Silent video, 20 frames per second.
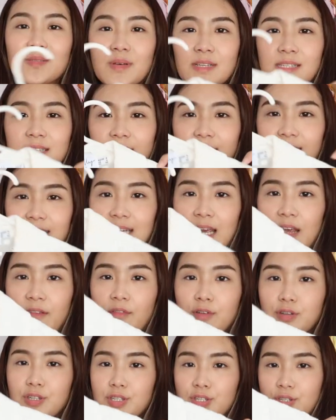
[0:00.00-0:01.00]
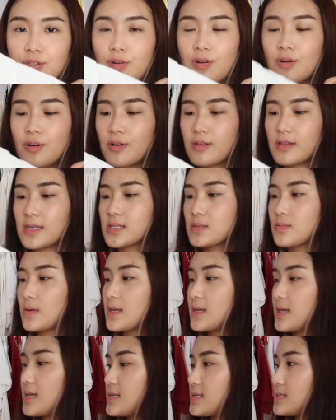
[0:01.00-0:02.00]
one's gonna stay for sure. This
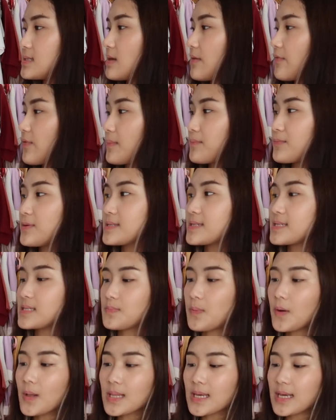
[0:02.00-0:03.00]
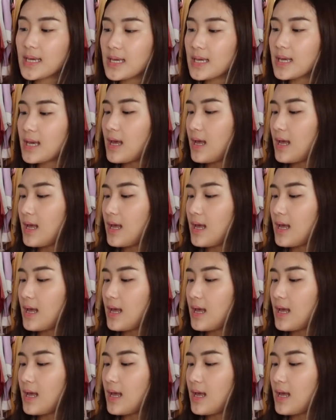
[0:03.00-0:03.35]
one is from Princess Polly.